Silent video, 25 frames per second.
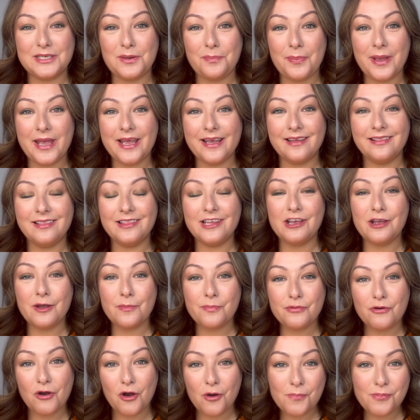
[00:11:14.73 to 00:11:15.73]
to picking the
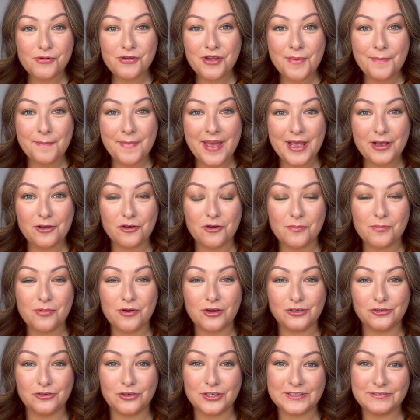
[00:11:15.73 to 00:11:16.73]
appropriate makeup
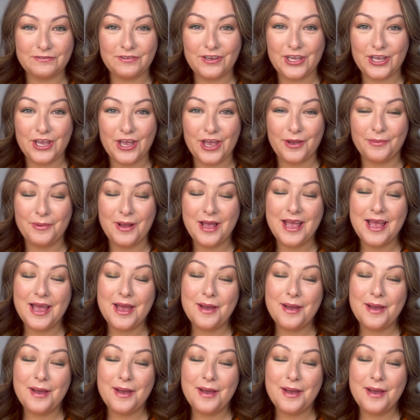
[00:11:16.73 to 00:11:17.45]
products for you,